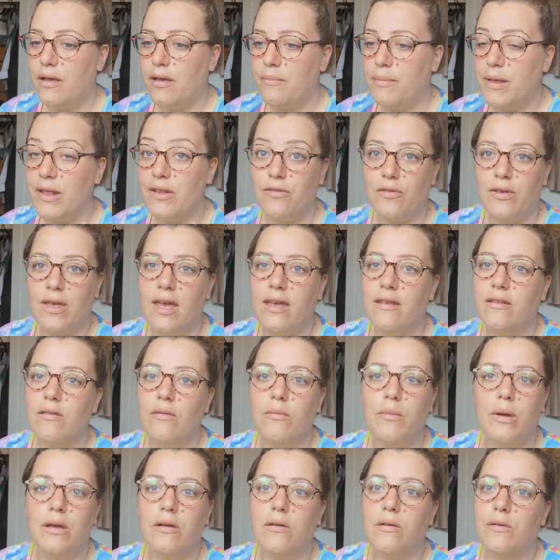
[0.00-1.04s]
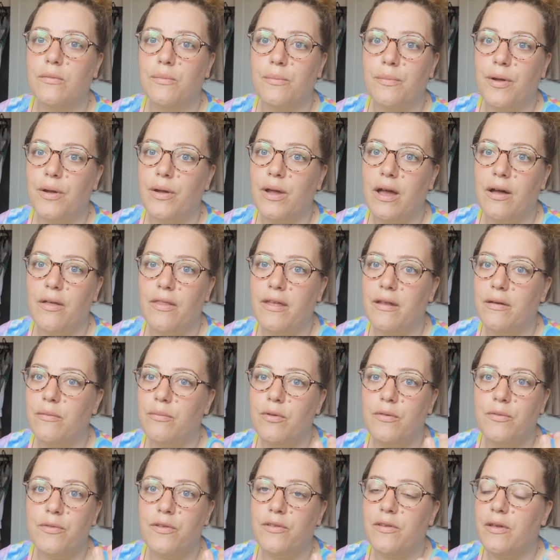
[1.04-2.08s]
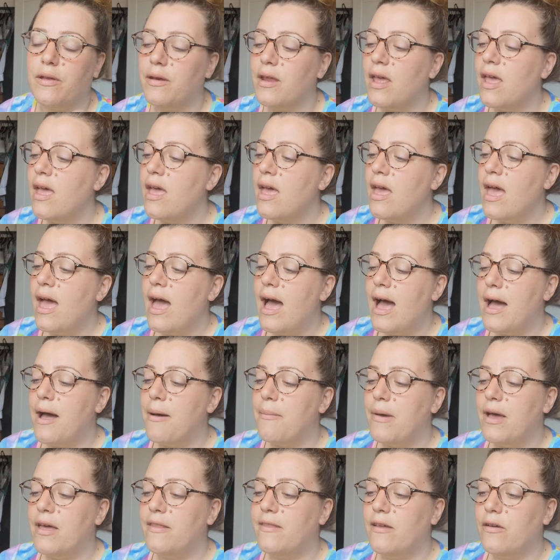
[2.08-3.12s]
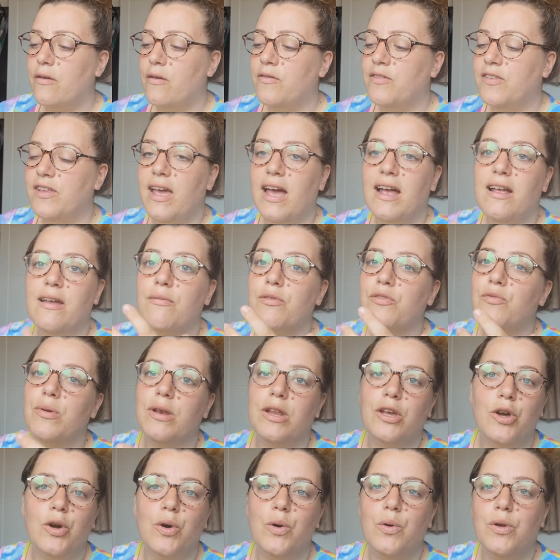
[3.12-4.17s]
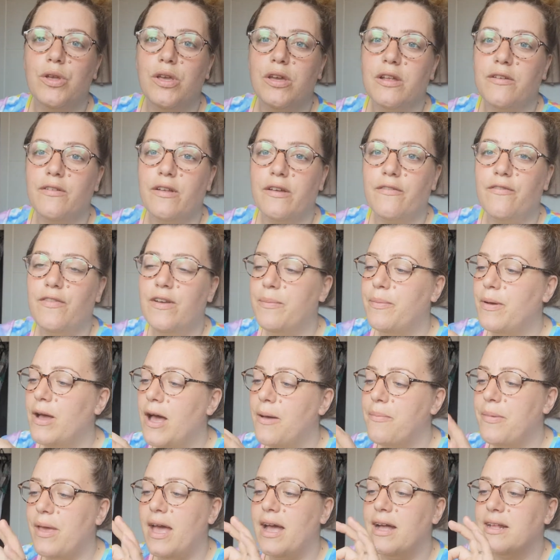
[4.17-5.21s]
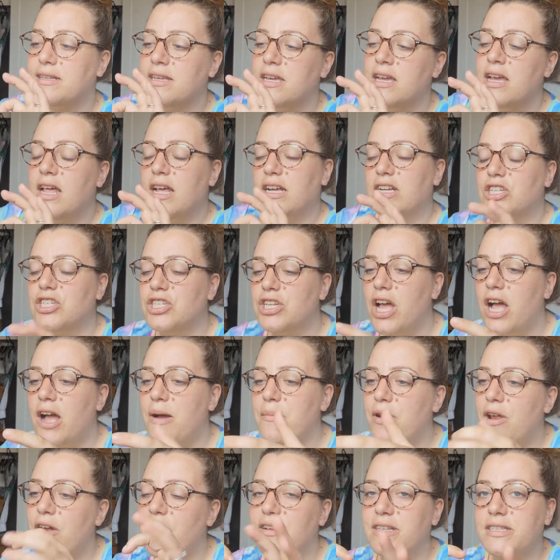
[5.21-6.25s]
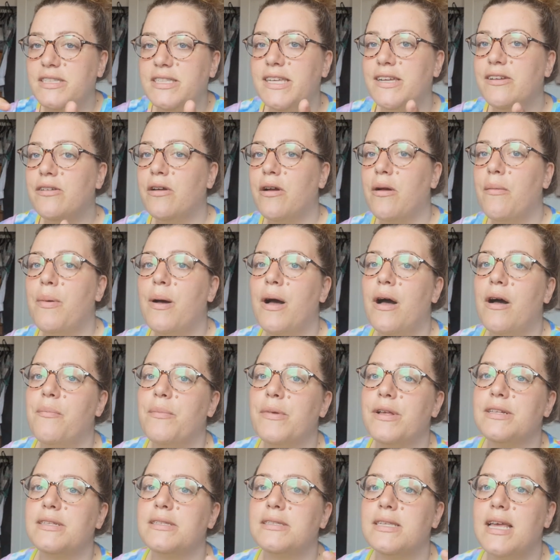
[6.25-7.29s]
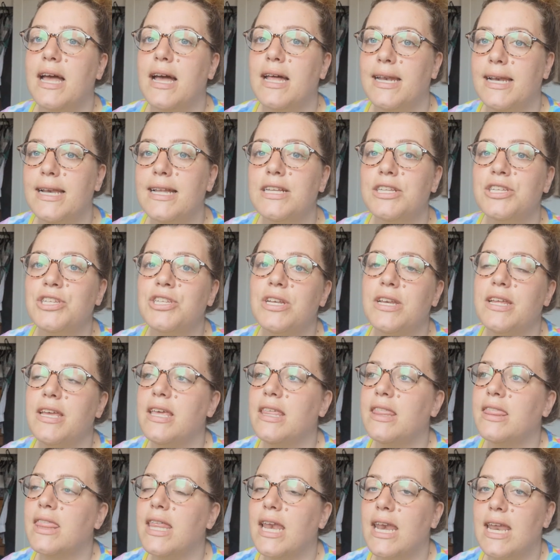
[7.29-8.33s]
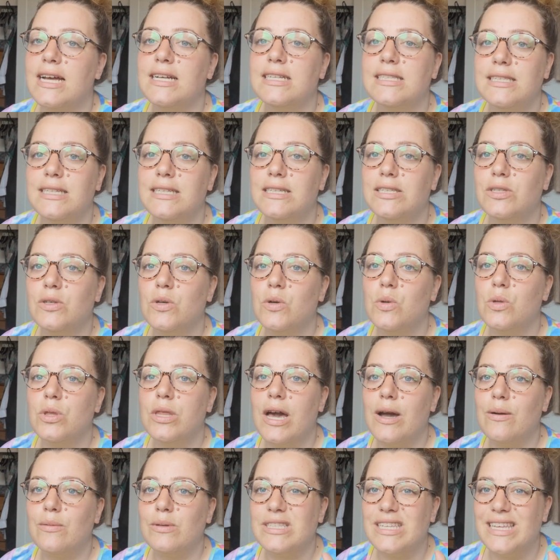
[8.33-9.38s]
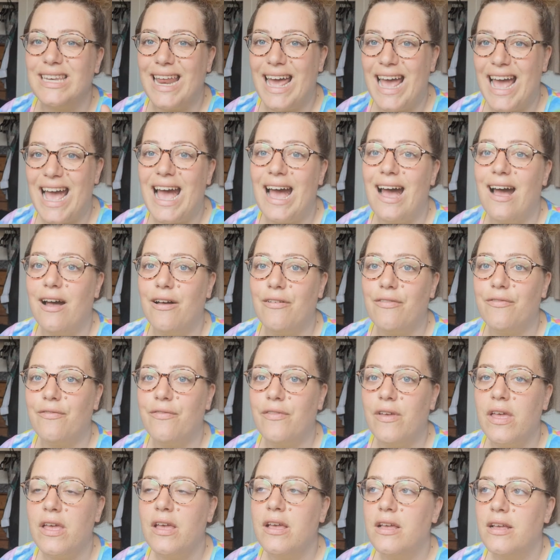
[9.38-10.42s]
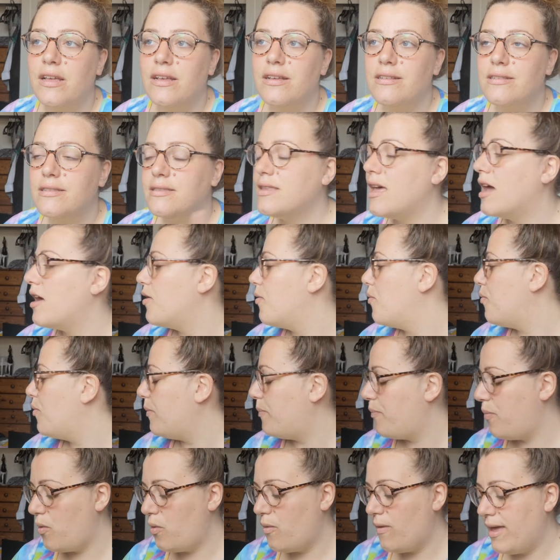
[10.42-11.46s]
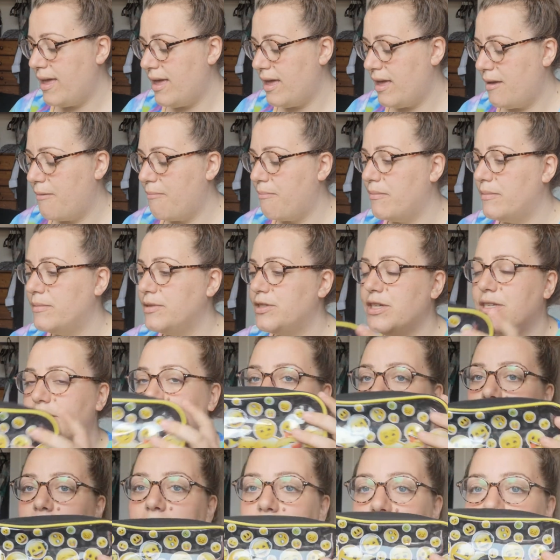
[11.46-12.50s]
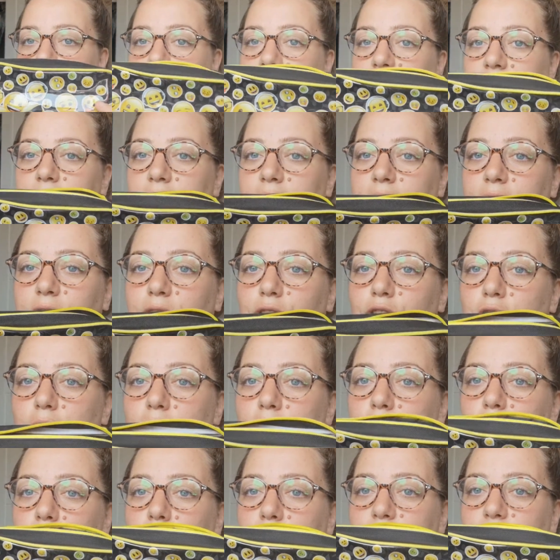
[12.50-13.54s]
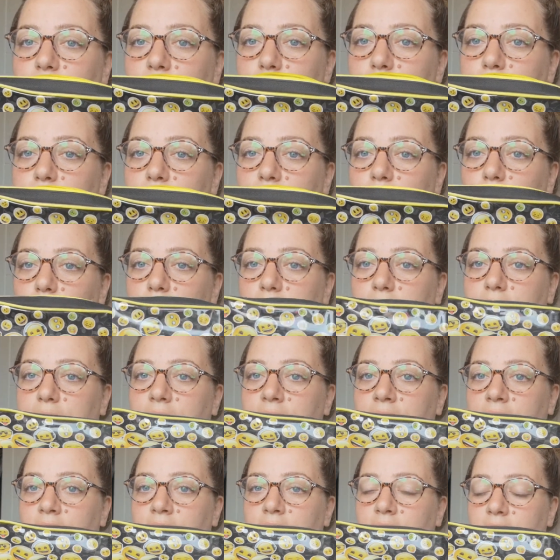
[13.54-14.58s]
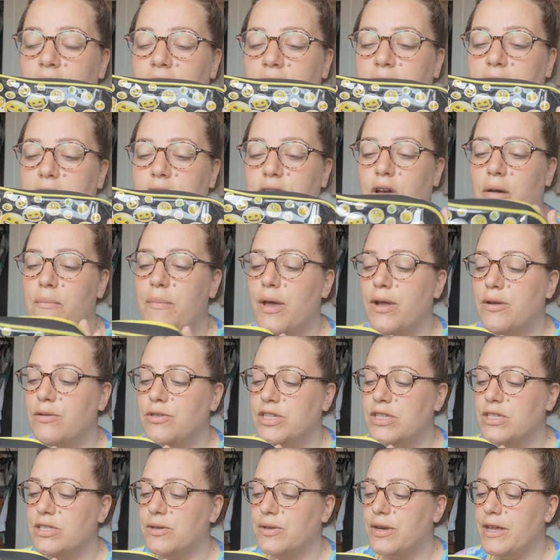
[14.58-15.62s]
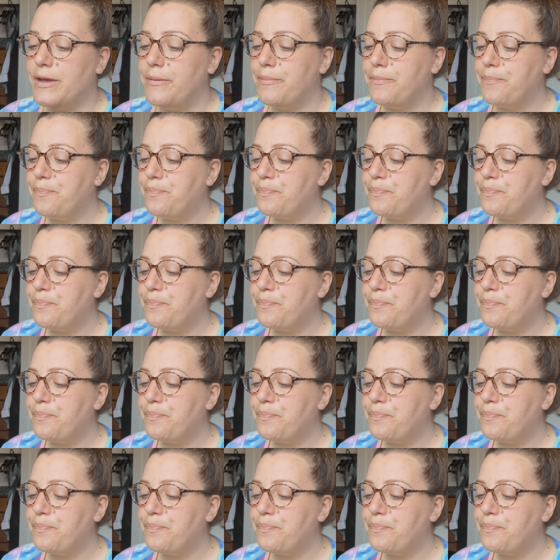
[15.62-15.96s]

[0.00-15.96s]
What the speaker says: Pencil case. Oh my god, broke out then. What was I doing? And then obviously it was really cool. You could like flip up. It had a sharpener and secret compartments, and literally the last day of school that was in half. So we bought him just a normal fabric one. It's got emojis on it,